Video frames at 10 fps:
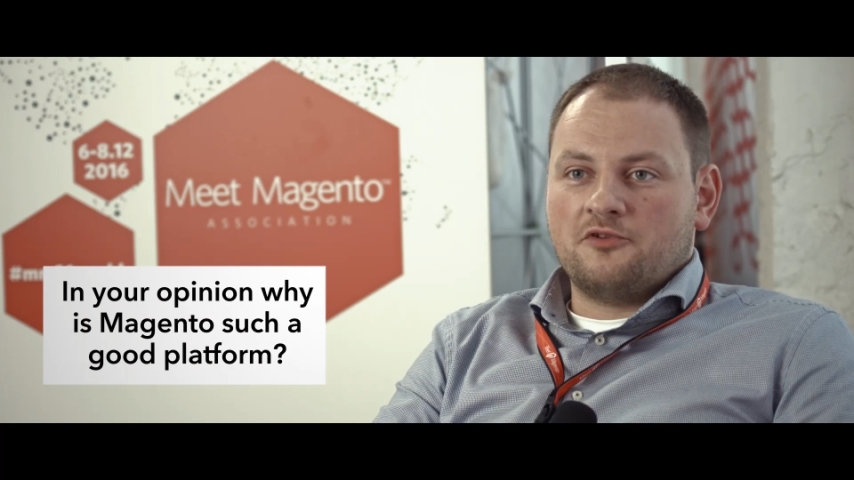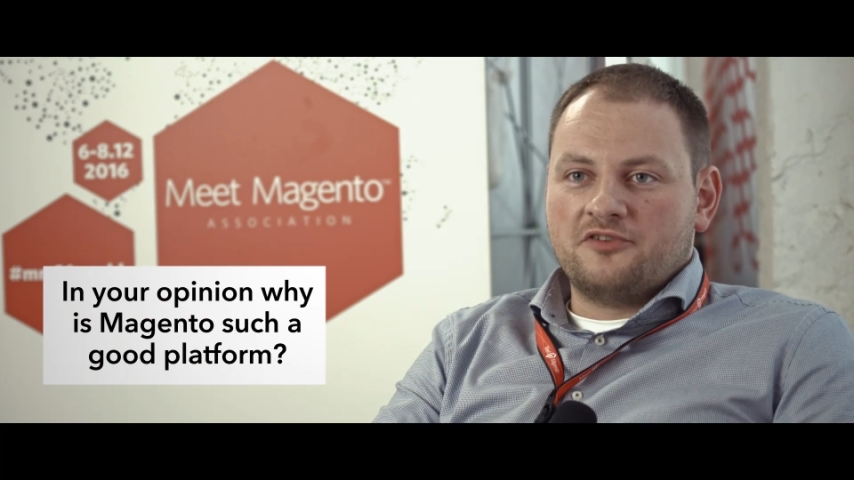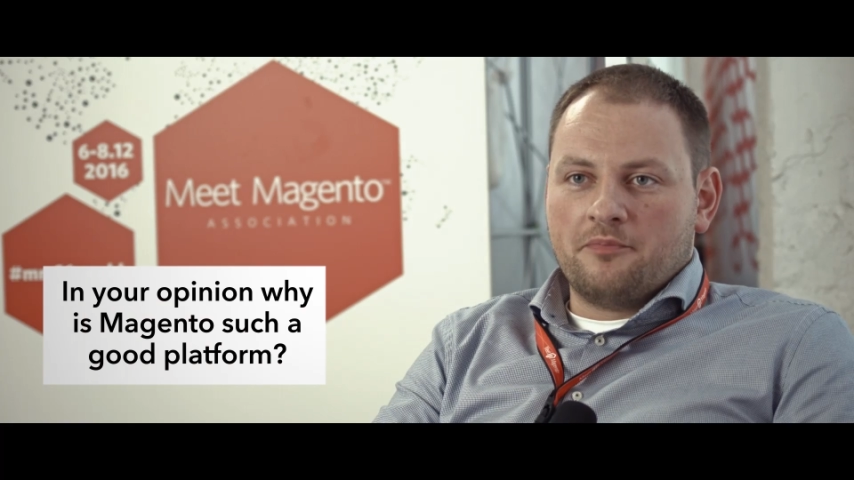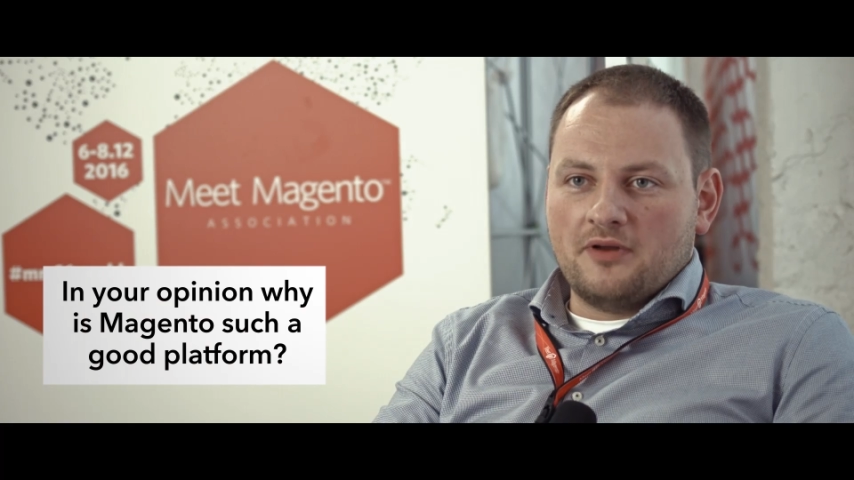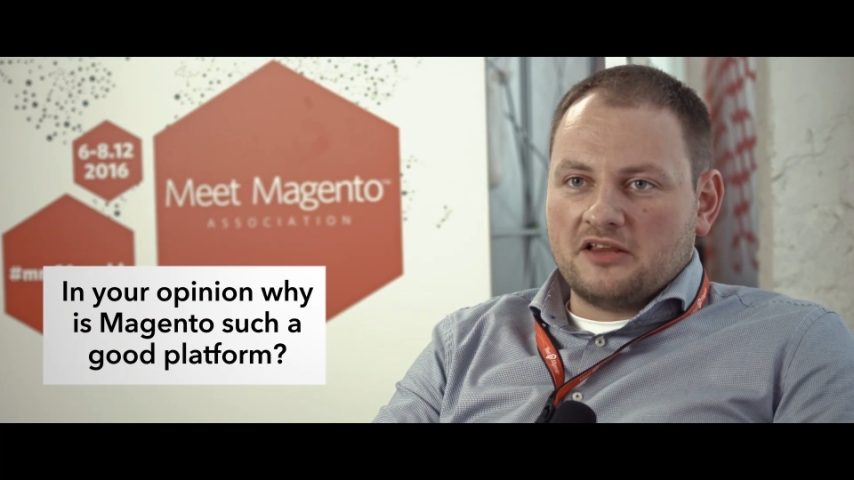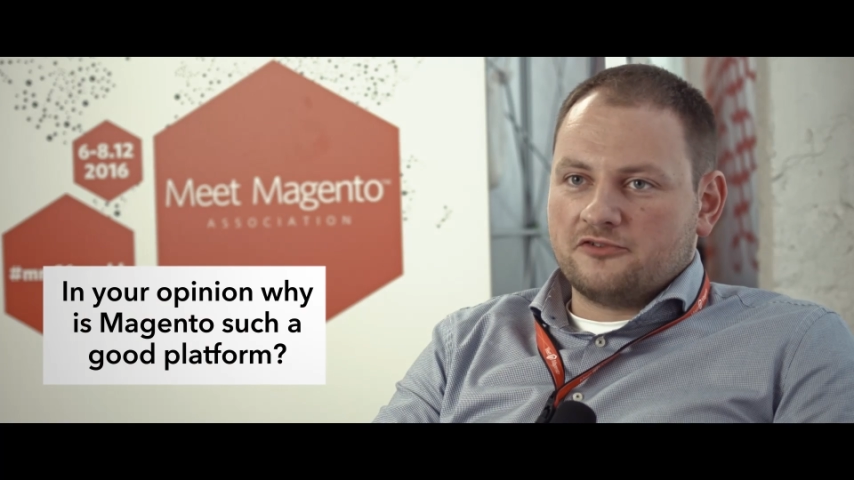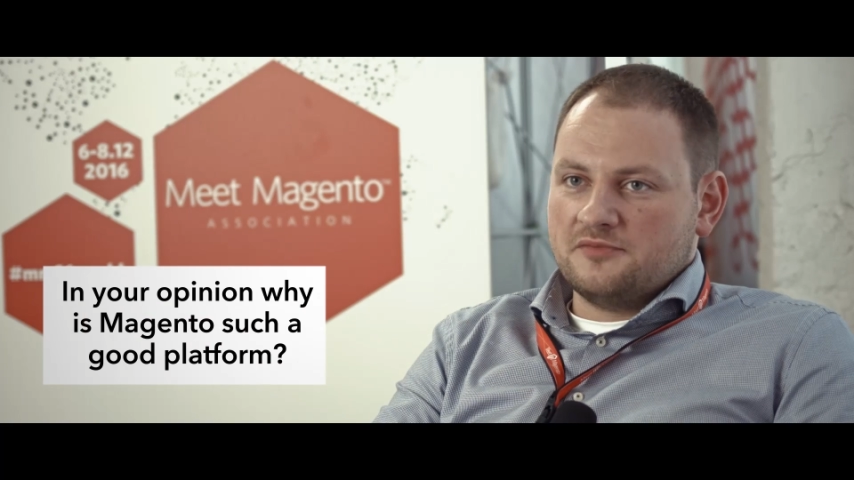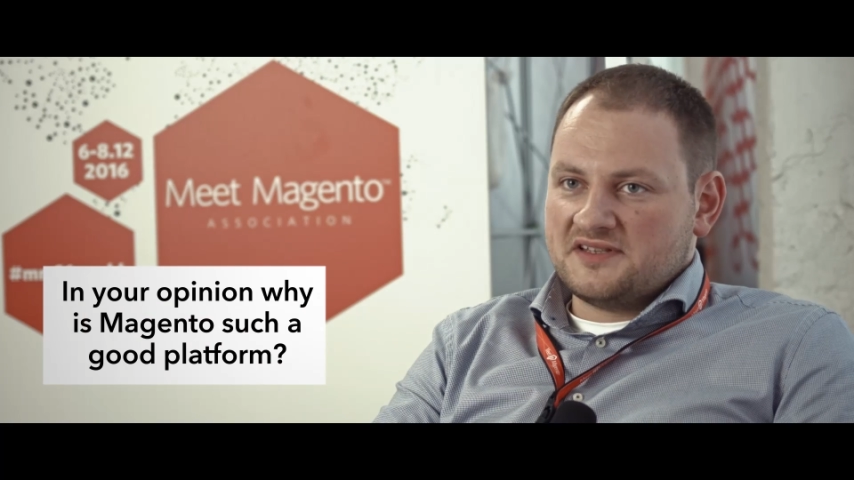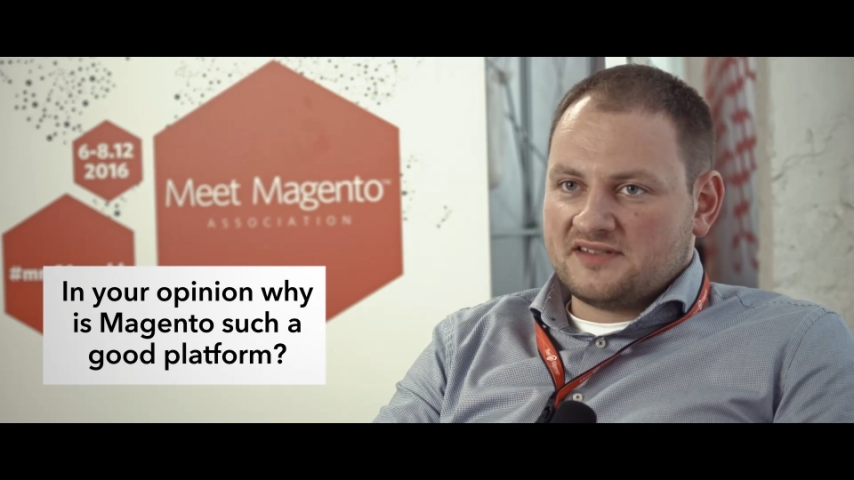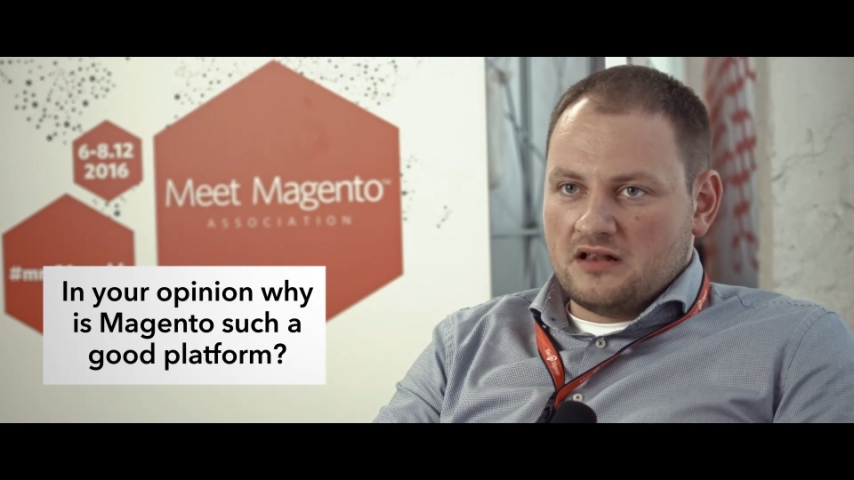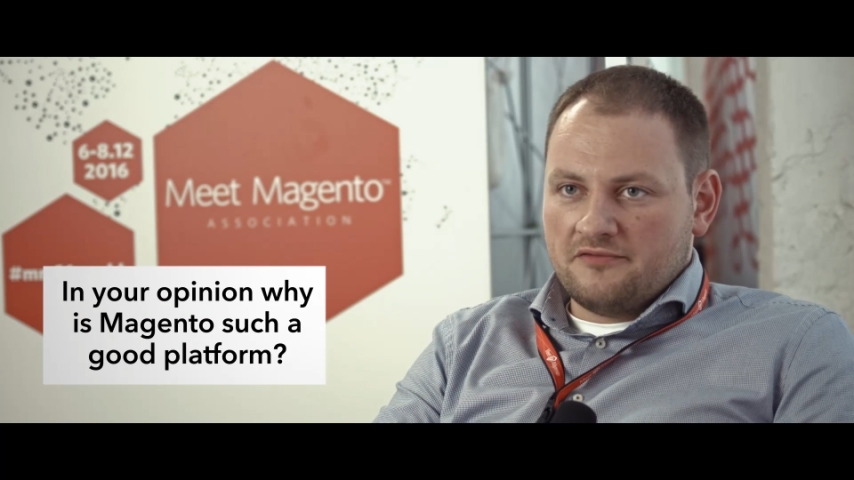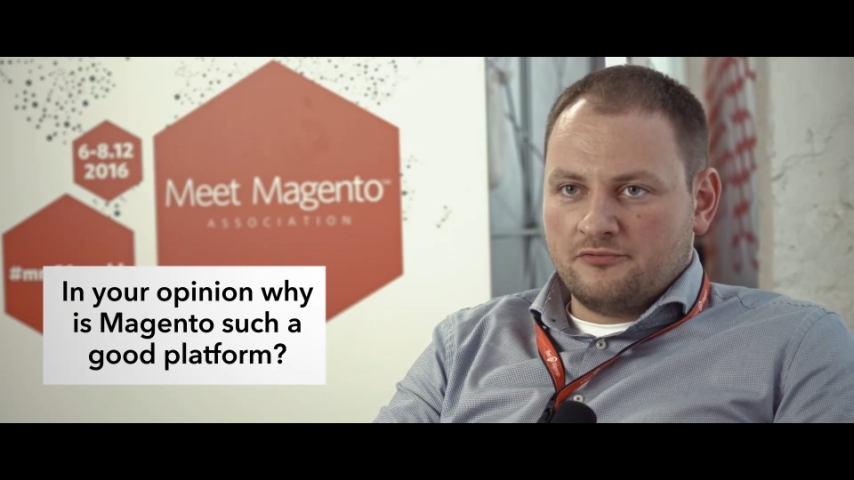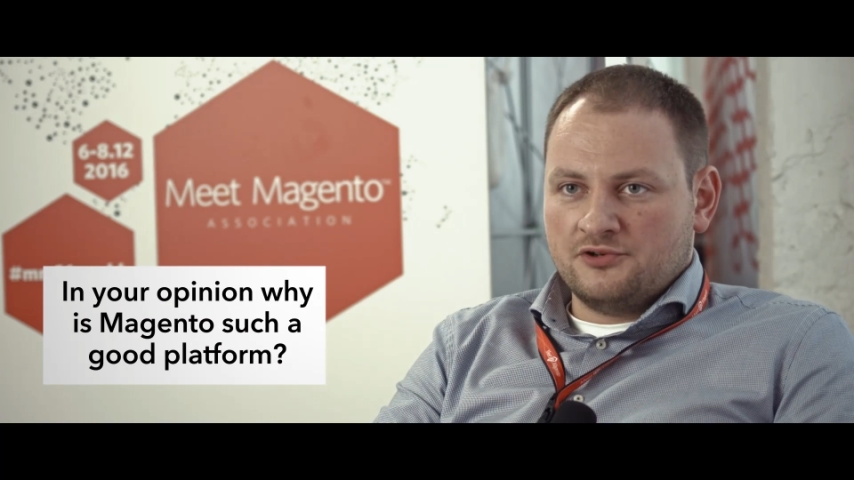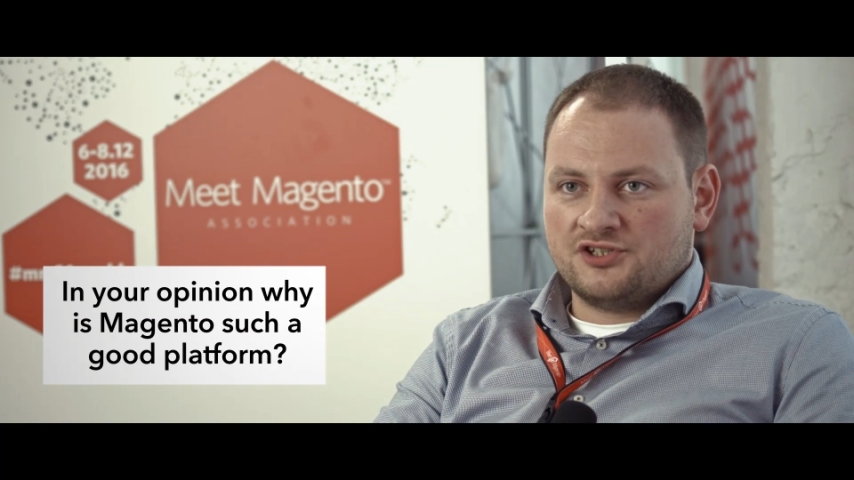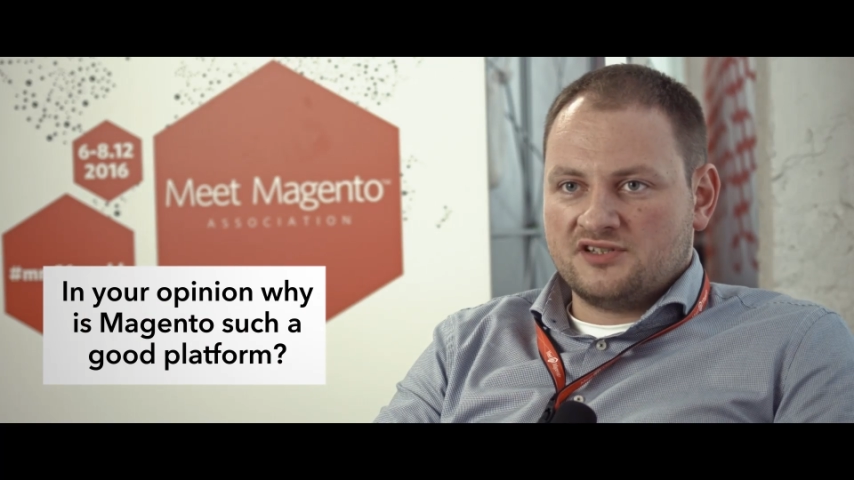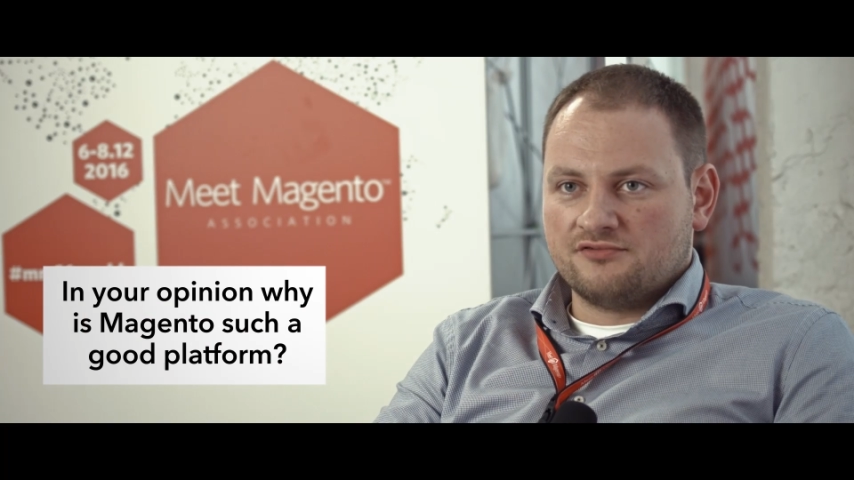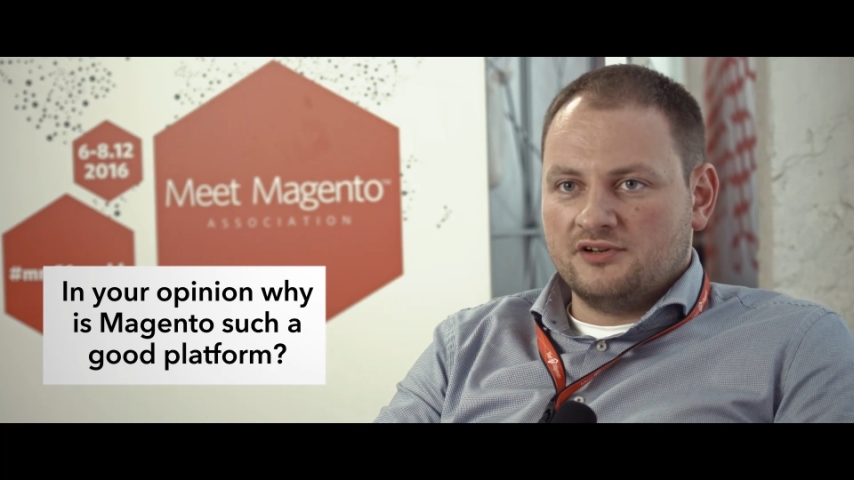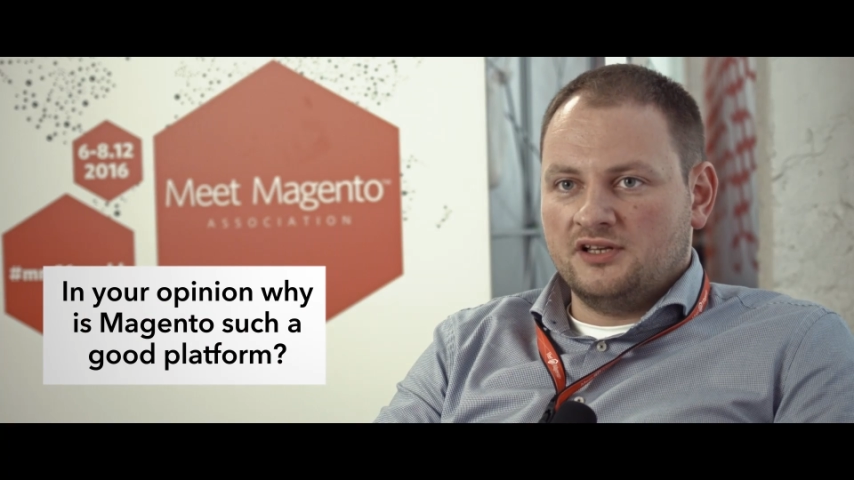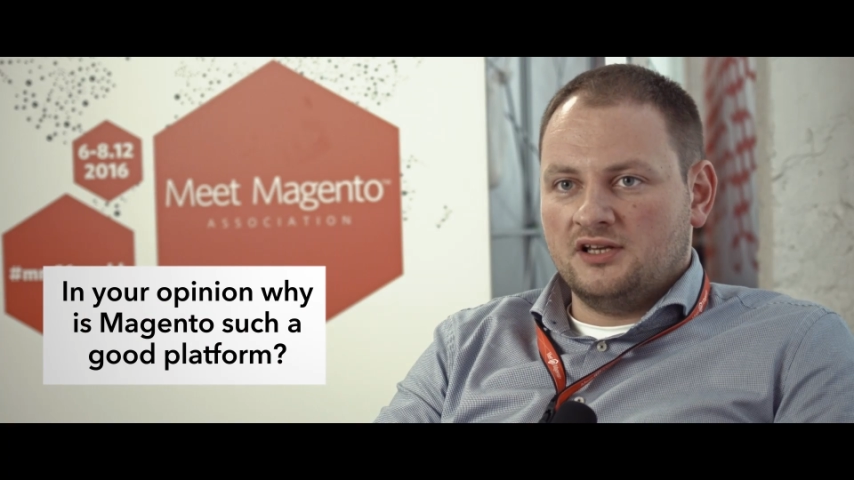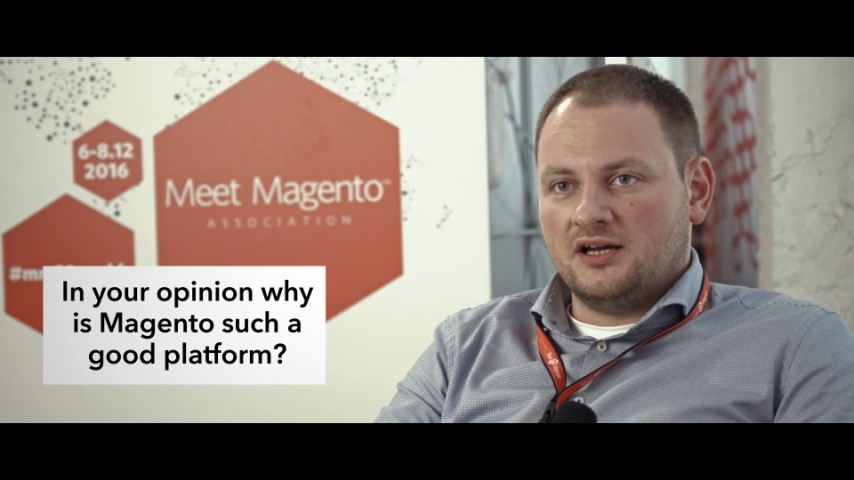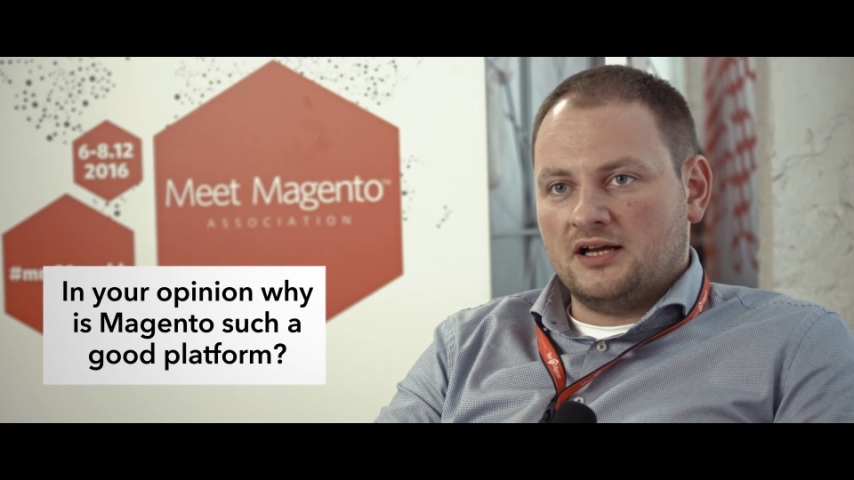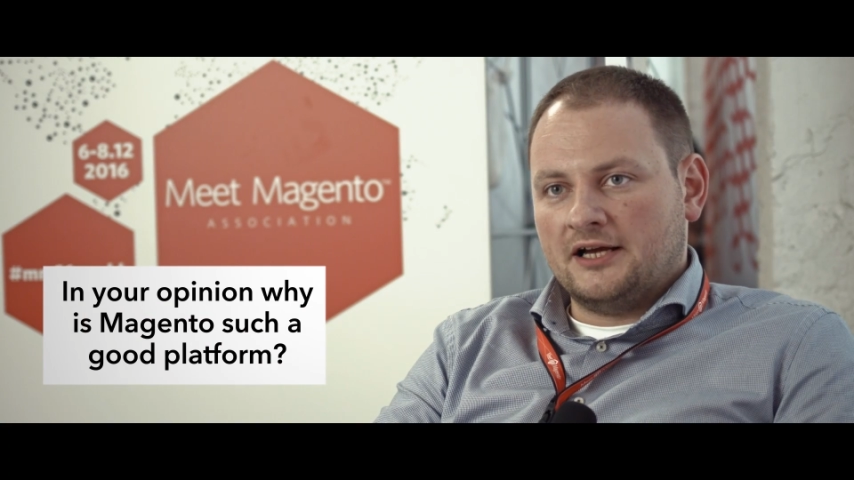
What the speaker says: of the platform itself, which is really,